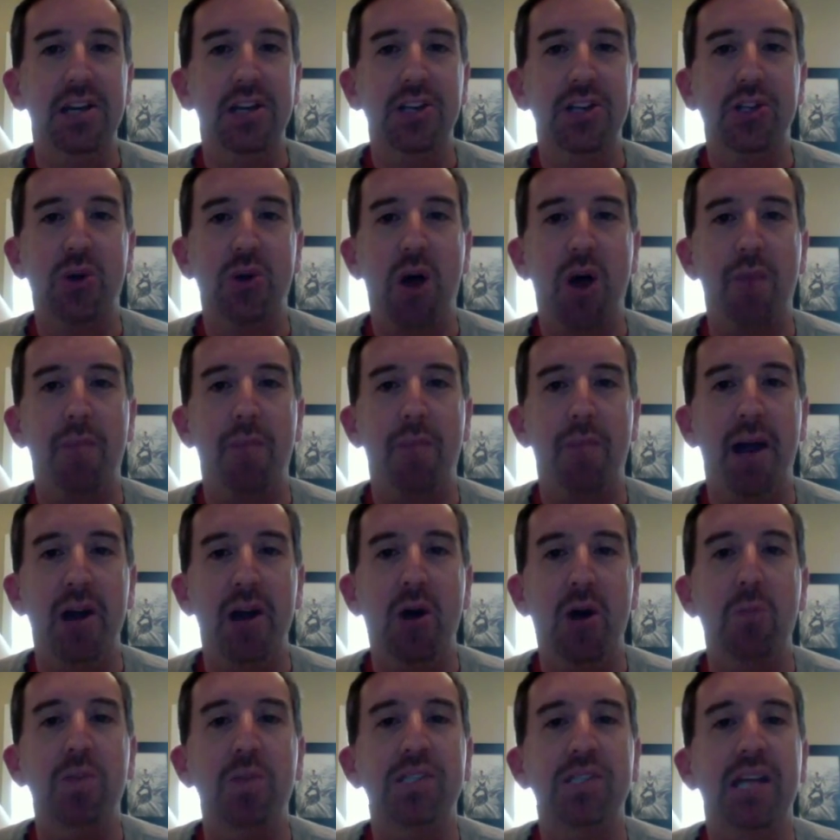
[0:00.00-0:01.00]
So my
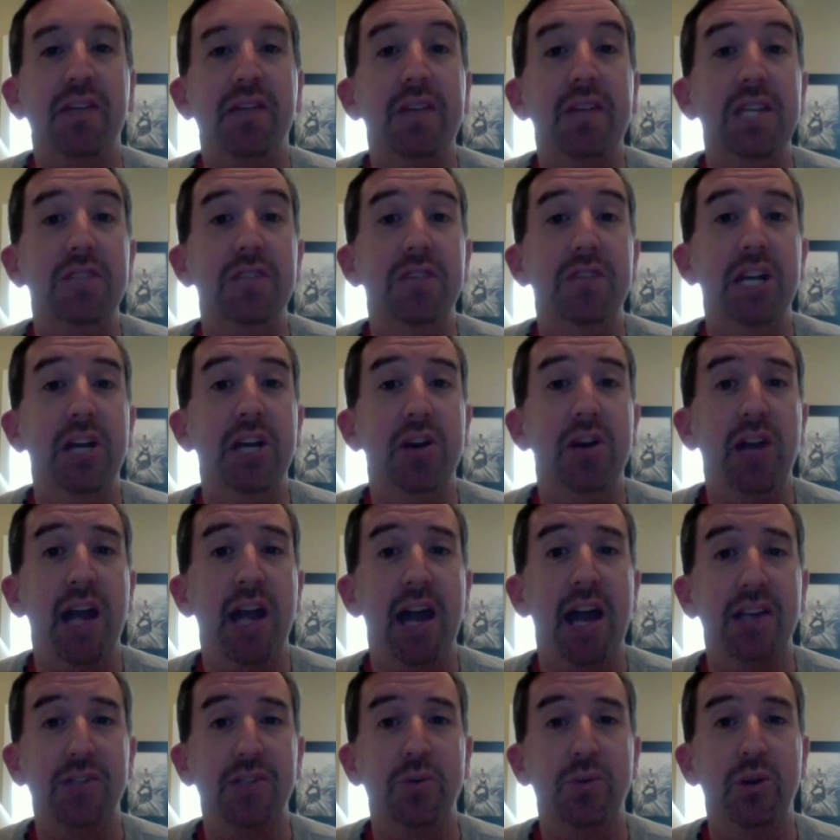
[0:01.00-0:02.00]
hope is that these
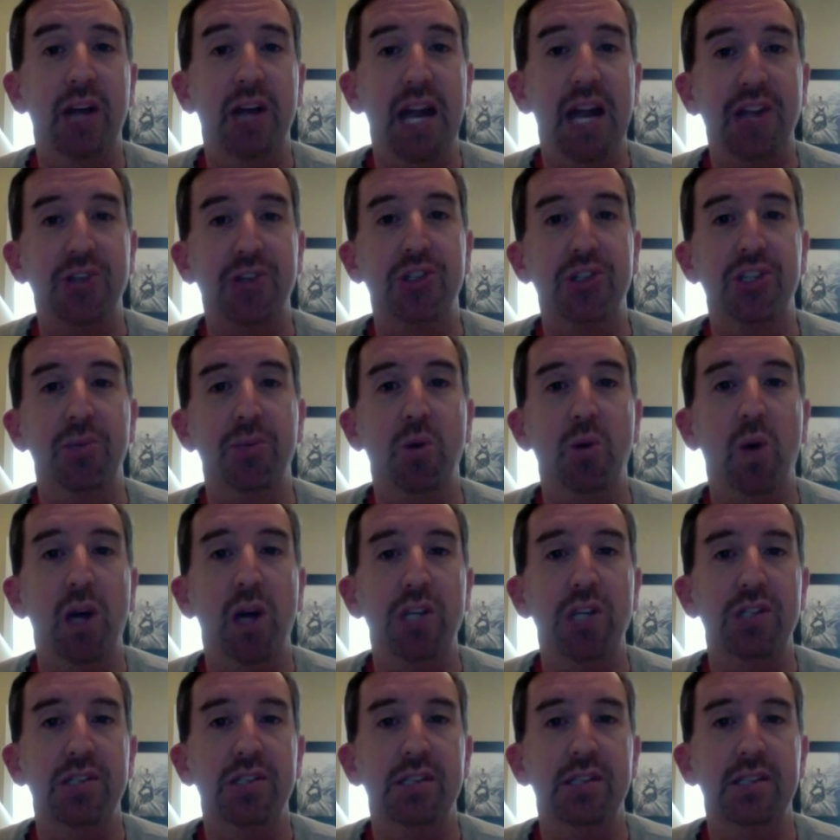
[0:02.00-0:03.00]
videocasts will answer some
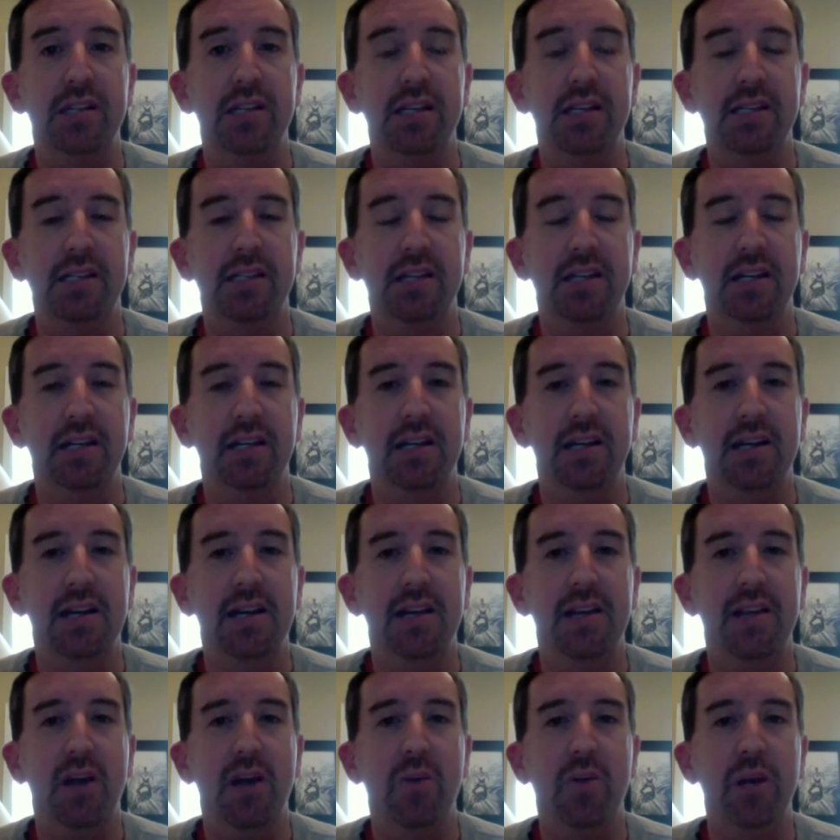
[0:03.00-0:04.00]
questions
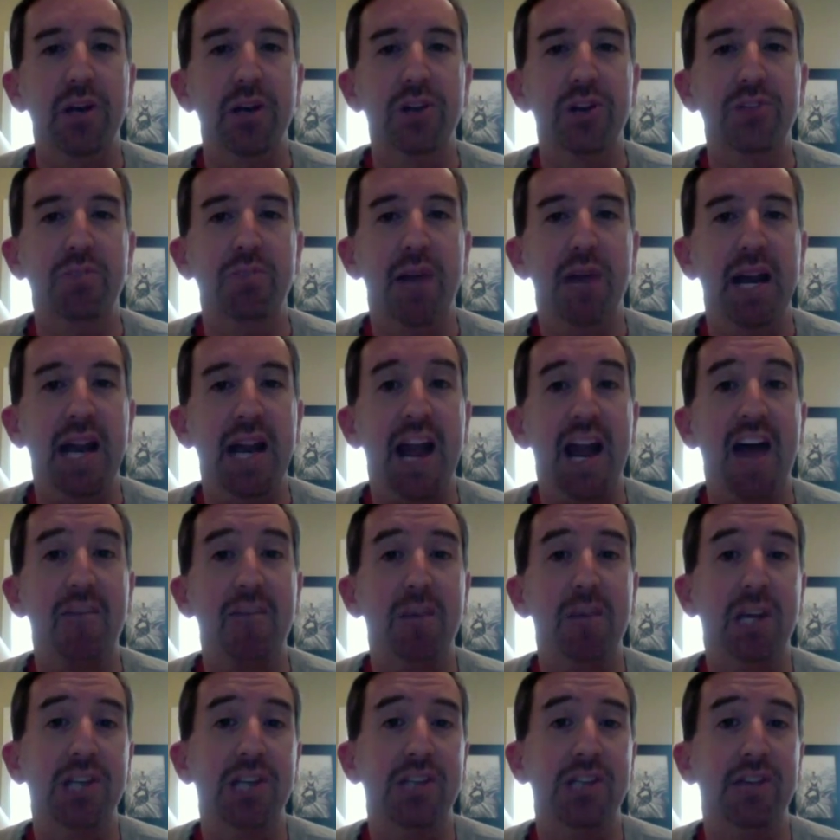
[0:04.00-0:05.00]
that readers might have,
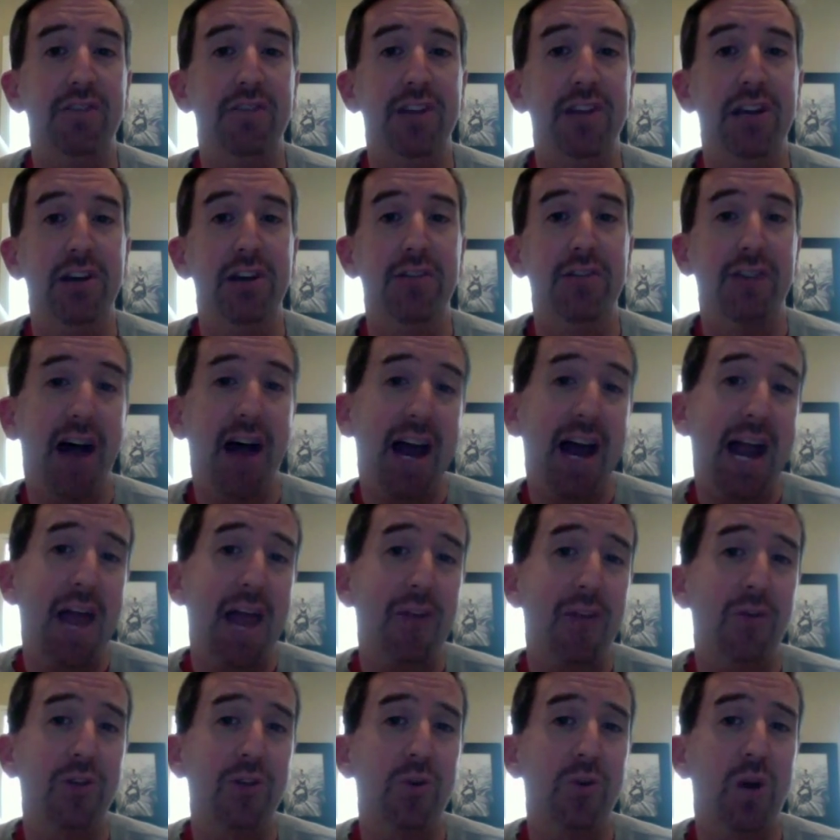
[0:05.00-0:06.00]
because I figure if I
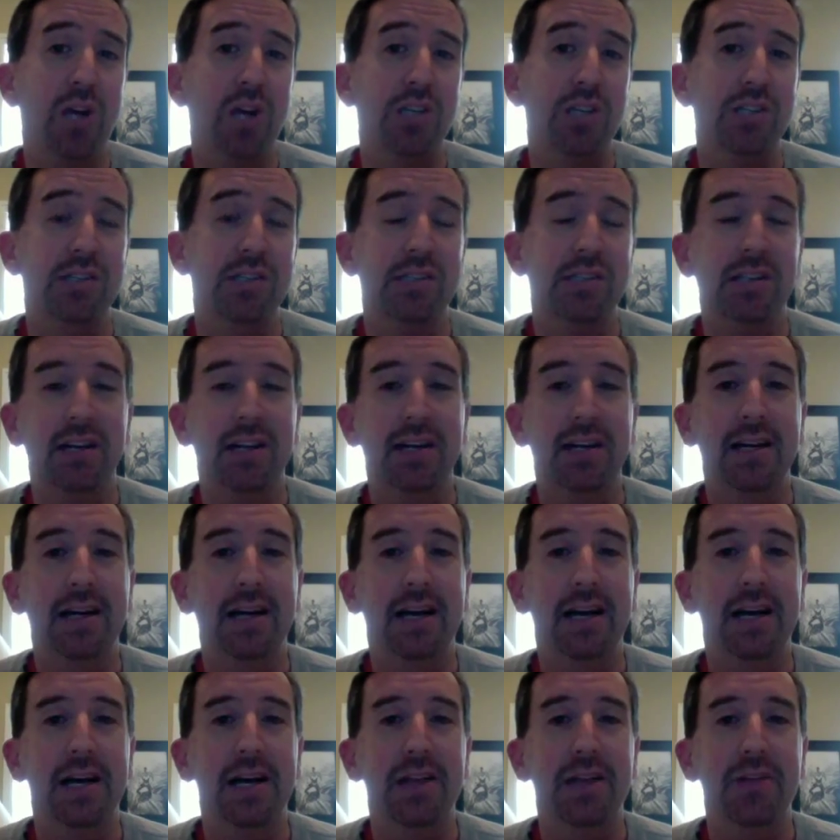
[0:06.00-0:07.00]
had those questions,
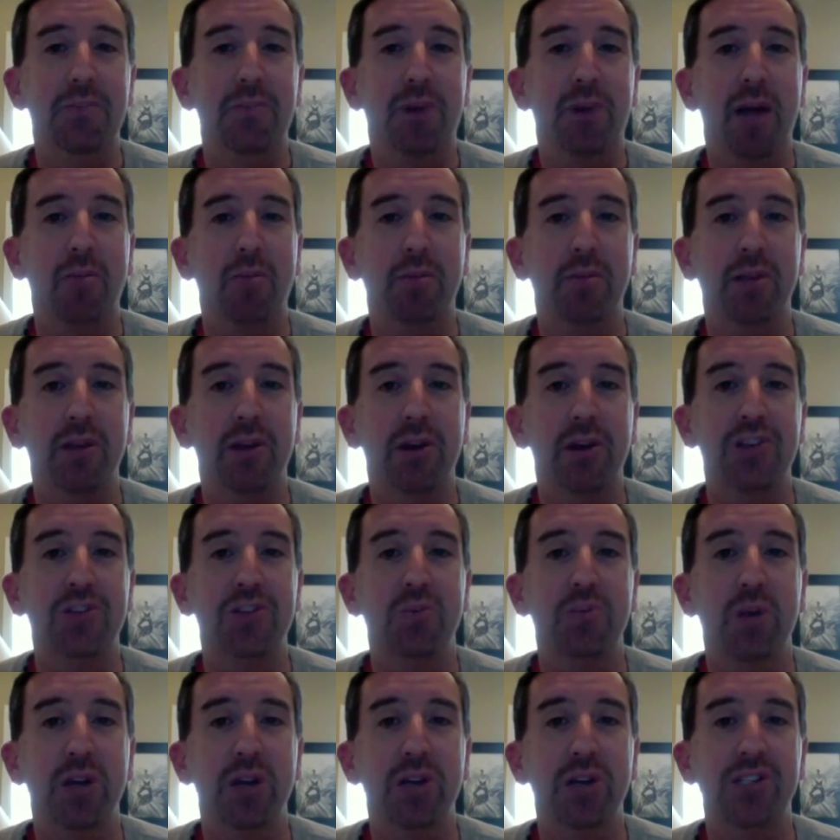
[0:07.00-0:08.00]
then probably there are
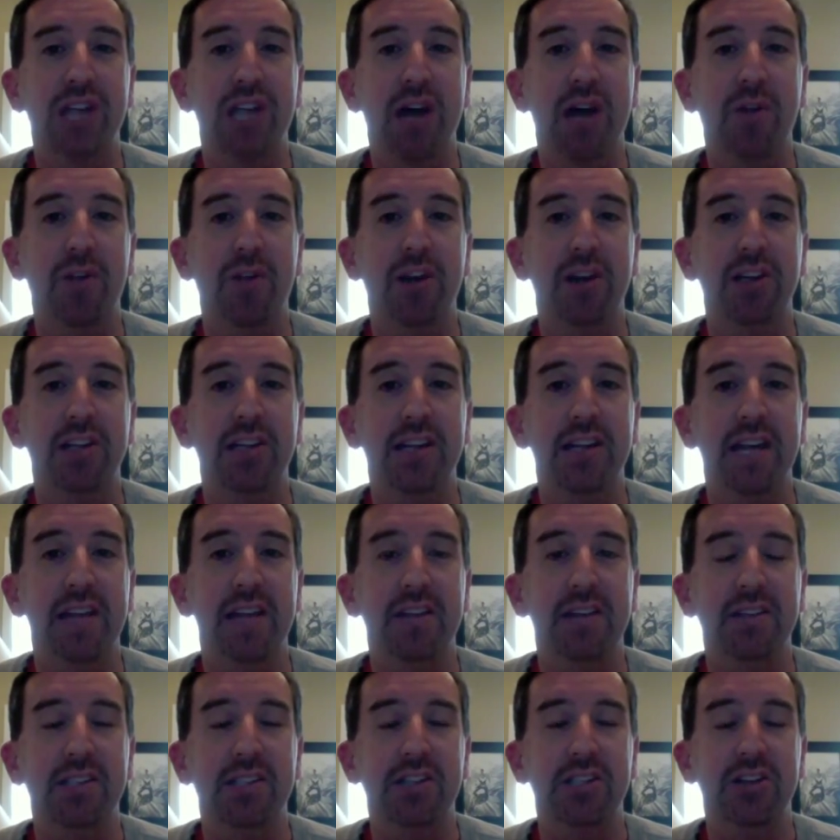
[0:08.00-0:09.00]
some readers out there today
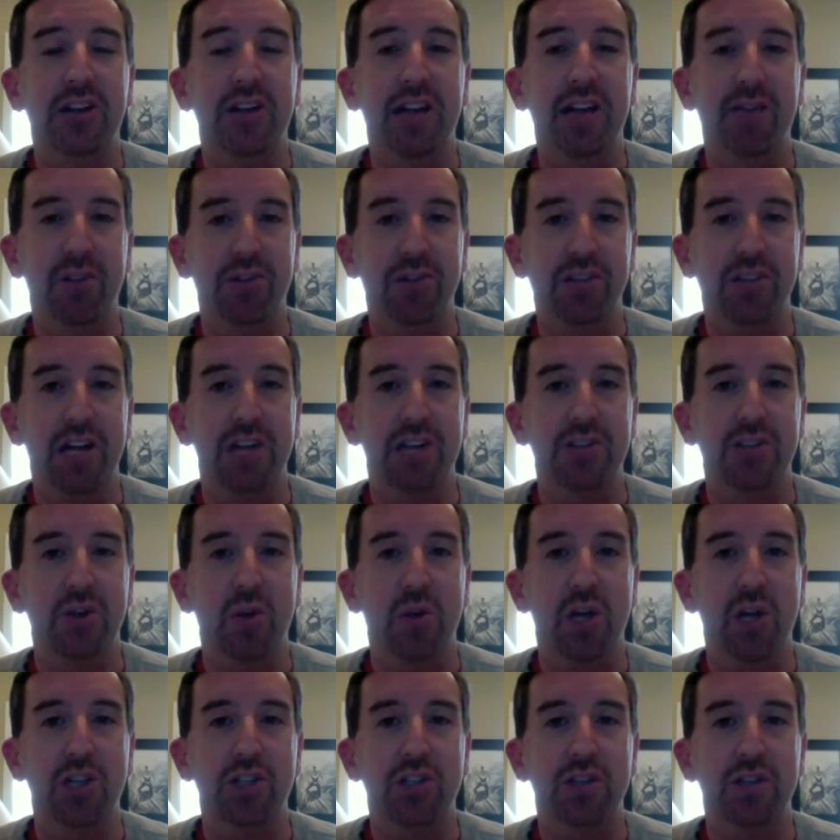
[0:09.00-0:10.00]
that still have those kinds of
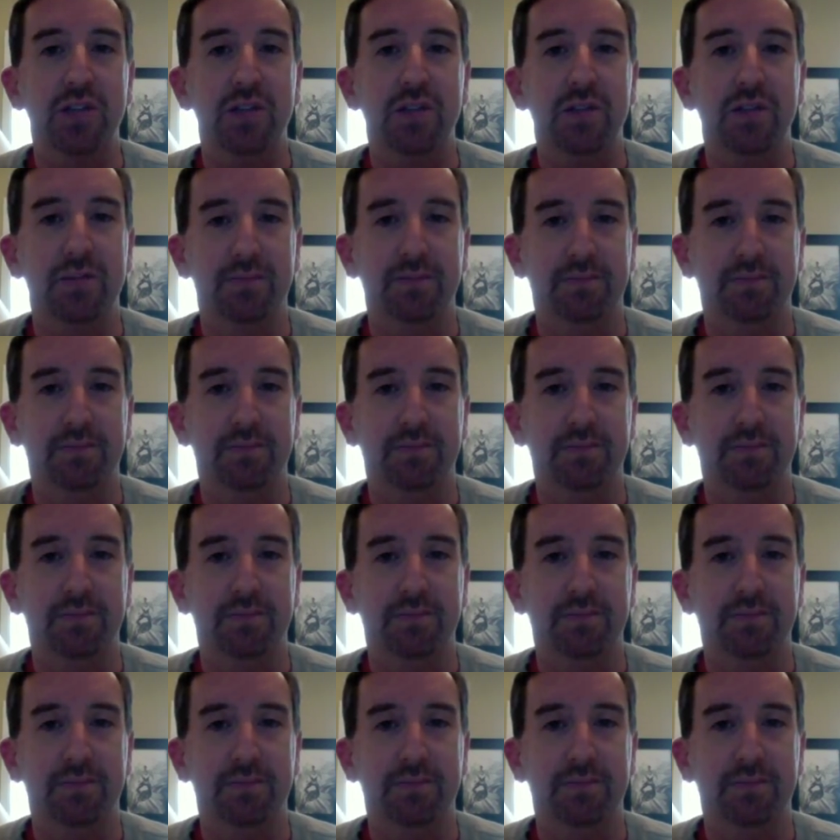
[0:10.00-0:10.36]
questions.